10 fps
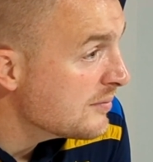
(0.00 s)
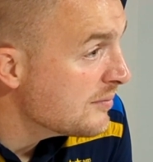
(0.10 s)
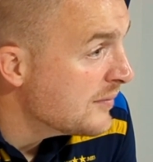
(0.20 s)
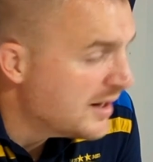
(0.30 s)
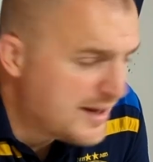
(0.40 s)

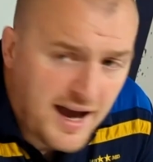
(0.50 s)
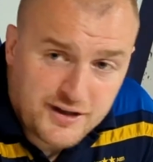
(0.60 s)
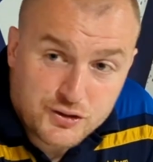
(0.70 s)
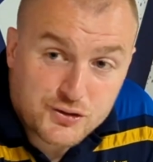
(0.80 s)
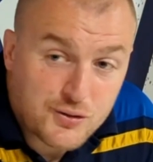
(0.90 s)
right? Yeah,
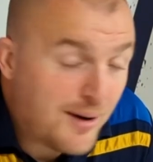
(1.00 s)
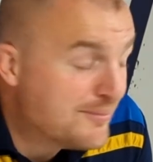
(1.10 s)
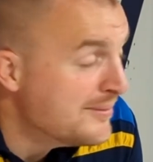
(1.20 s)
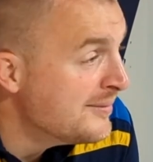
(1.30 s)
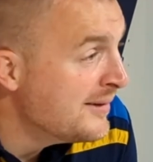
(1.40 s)
just
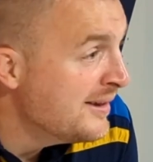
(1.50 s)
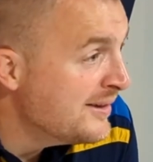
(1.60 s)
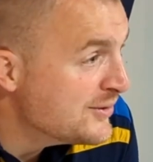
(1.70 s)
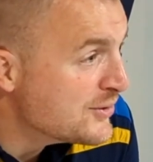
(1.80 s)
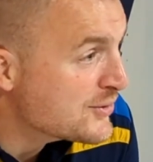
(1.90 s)
cramp.
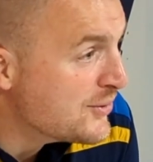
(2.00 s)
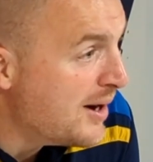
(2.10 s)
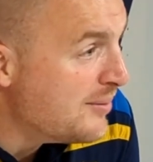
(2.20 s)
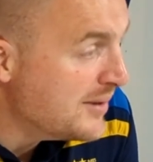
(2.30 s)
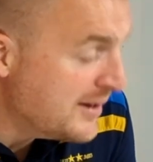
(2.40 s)
Oh. Just
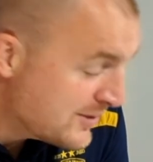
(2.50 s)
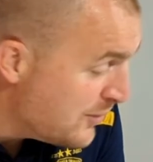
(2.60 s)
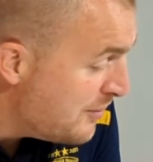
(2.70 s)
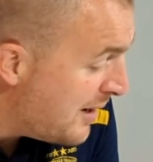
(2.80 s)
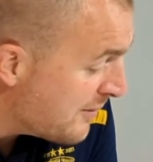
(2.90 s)
cramp. He's
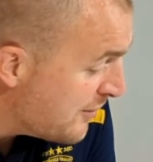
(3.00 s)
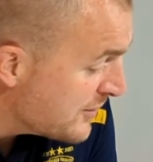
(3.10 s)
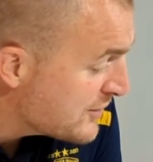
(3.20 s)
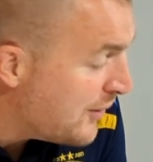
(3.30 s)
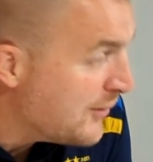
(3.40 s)
come back from
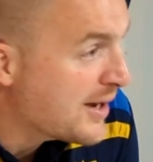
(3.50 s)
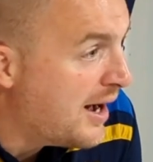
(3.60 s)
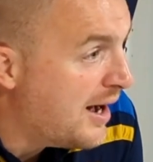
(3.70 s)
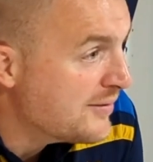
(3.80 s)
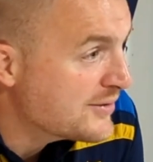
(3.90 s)
a torn
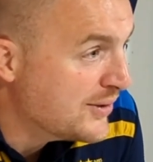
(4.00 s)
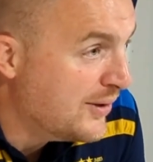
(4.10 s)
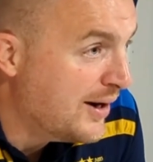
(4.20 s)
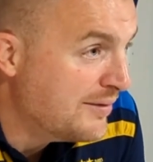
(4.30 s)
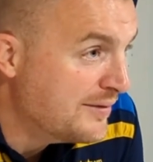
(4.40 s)
calf,
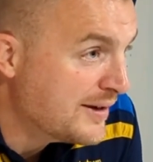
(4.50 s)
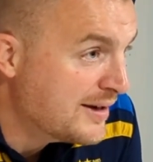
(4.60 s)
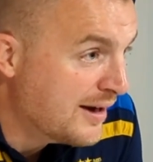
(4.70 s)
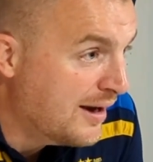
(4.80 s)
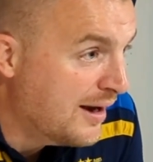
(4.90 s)
so I
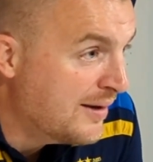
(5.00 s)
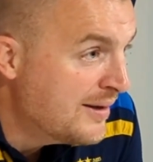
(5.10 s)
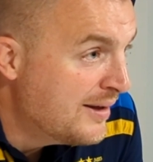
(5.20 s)
think uh,